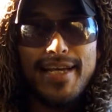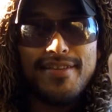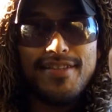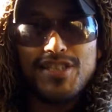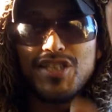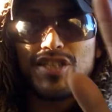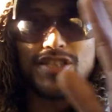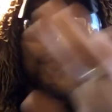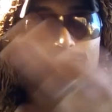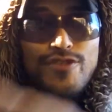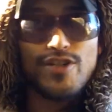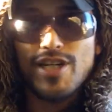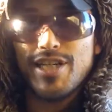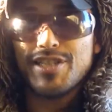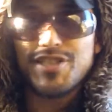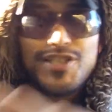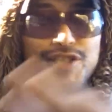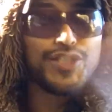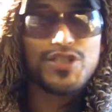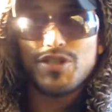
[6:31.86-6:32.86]
and this
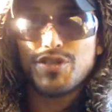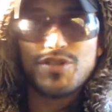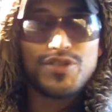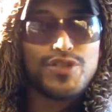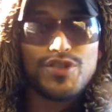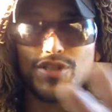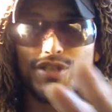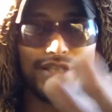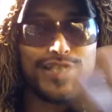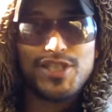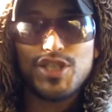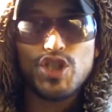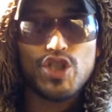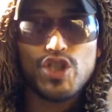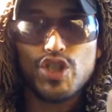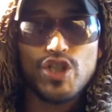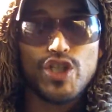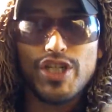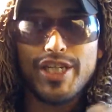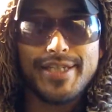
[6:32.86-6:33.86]
device is
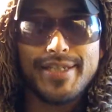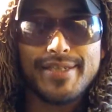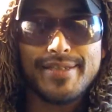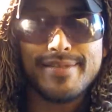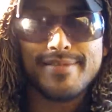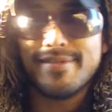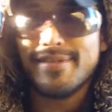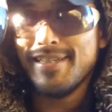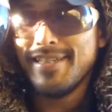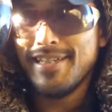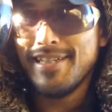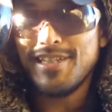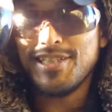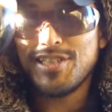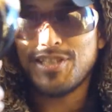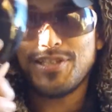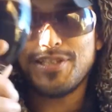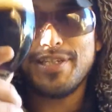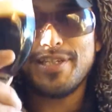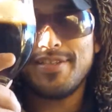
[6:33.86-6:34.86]
shit.
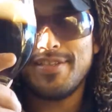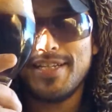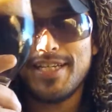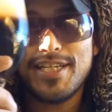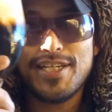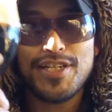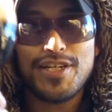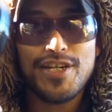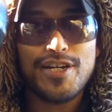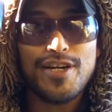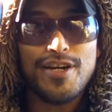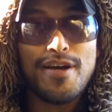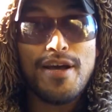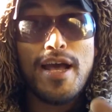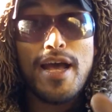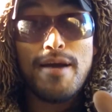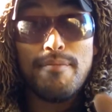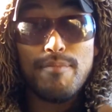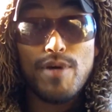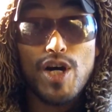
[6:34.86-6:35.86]
So there you go.
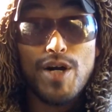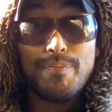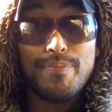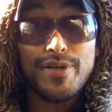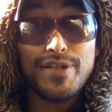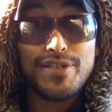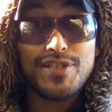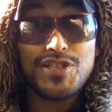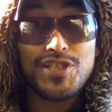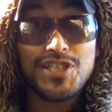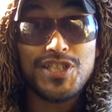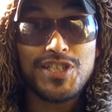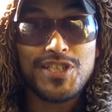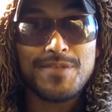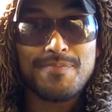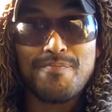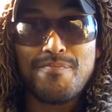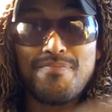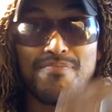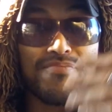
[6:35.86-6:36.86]
My
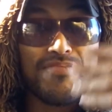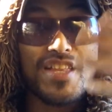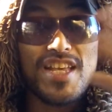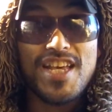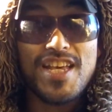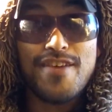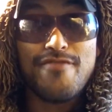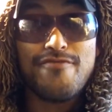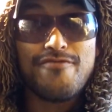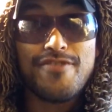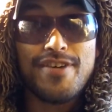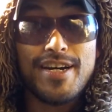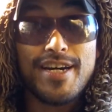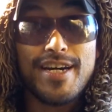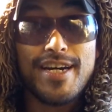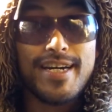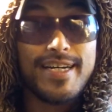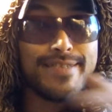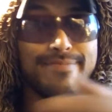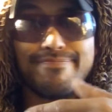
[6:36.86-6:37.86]
apologies if
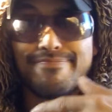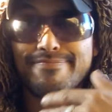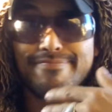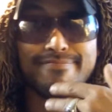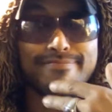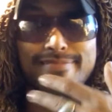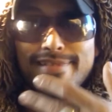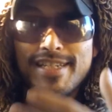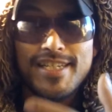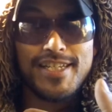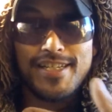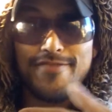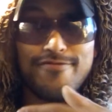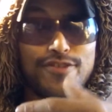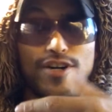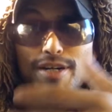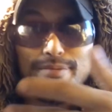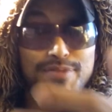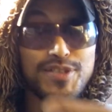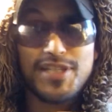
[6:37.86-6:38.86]

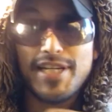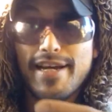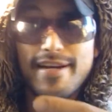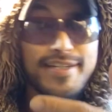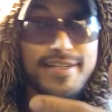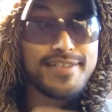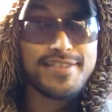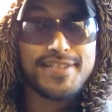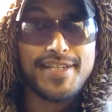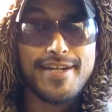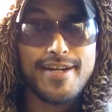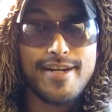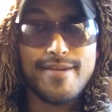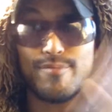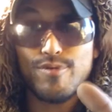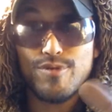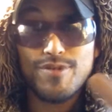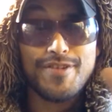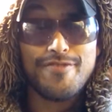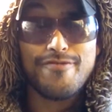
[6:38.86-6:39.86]
I'm sounding
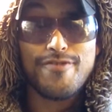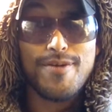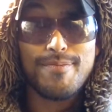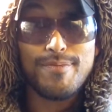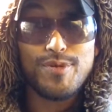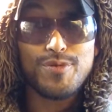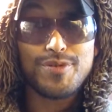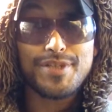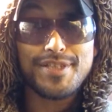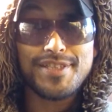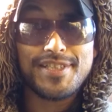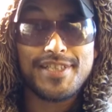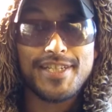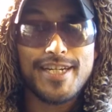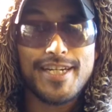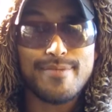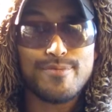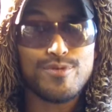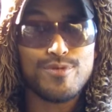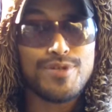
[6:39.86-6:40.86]
terrible, if I'm looking
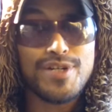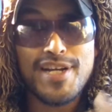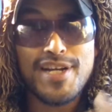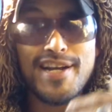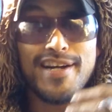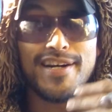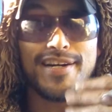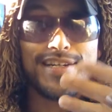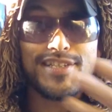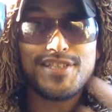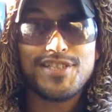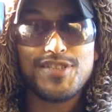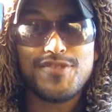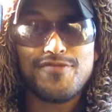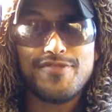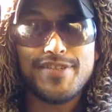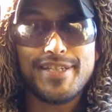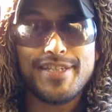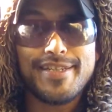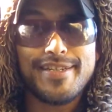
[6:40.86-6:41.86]
terrible. I just
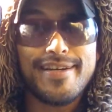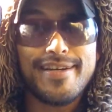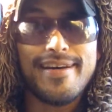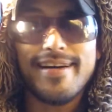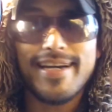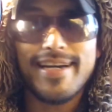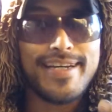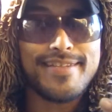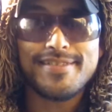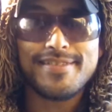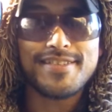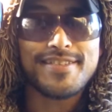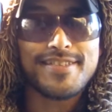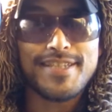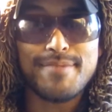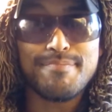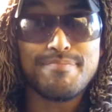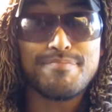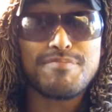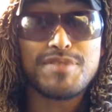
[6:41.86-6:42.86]
figured I had to
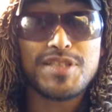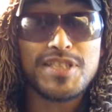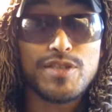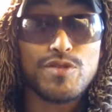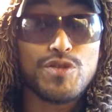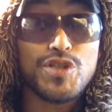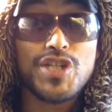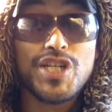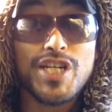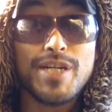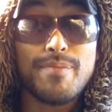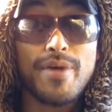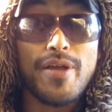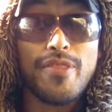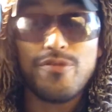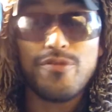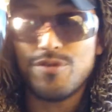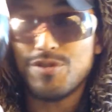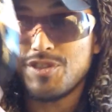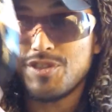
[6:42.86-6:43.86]
come still share my
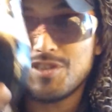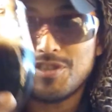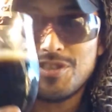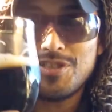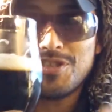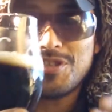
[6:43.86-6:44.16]
thoughts to